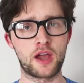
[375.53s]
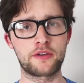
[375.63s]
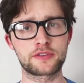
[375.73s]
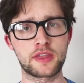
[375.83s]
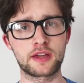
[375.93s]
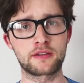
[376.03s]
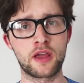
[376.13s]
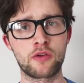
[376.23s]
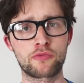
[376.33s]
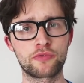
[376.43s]
After that
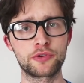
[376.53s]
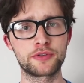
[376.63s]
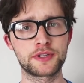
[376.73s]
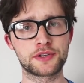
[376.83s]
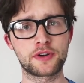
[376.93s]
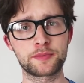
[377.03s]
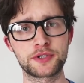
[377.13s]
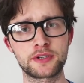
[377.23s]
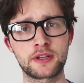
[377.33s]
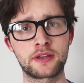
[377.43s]
rude
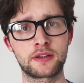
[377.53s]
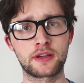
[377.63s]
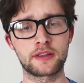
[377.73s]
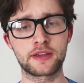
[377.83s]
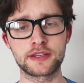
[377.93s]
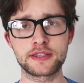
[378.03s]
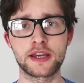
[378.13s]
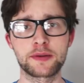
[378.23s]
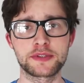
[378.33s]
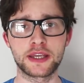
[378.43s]
interruption, I think it's
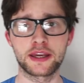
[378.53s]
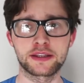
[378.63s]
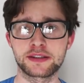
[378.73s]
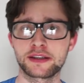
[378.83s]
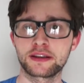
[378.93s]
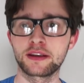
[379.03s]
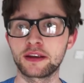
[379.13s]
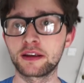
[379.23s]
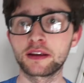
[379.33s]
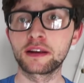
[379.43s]
time to get
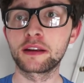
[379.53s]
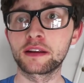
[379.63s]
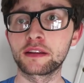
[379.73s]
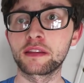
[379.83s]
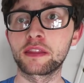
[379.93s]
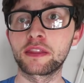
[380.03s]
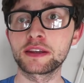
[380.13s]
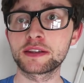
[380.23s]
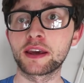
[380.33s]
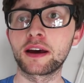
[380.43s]

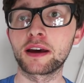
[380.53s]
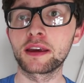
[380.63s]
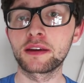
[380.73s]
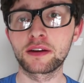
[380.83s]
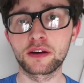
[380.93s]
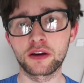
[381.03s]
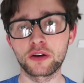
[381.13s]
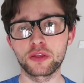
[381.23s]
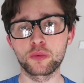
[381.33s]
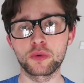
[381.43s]
this guy on the